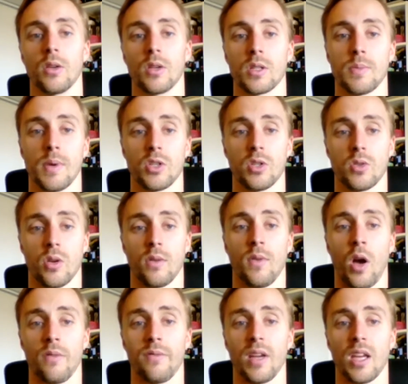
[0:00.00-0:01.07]
especially sort of
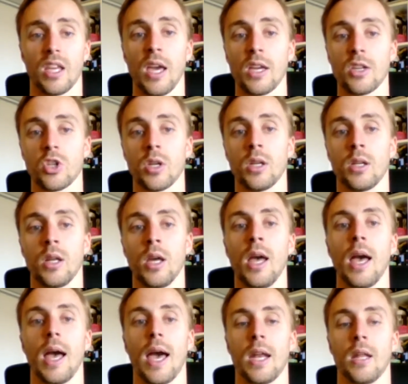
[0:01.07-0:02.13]
on vacation
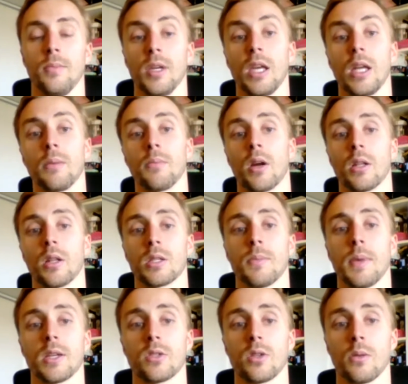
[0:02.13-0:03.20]
and in the beginning part of the
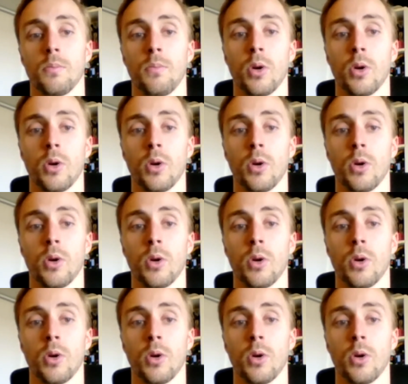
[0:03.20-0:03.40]
semester,